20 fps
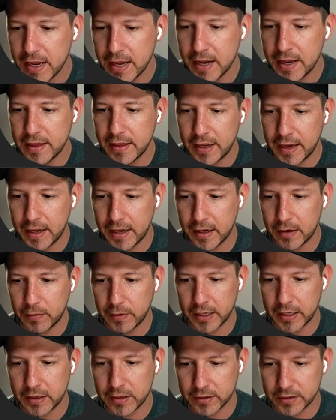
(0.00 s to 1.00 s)
And then
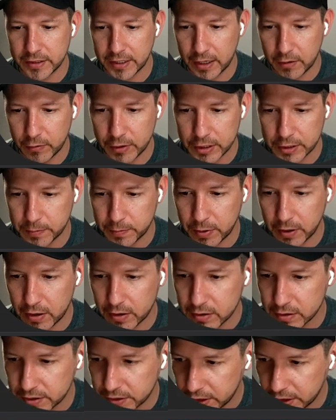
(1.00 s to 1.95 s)
we can just say response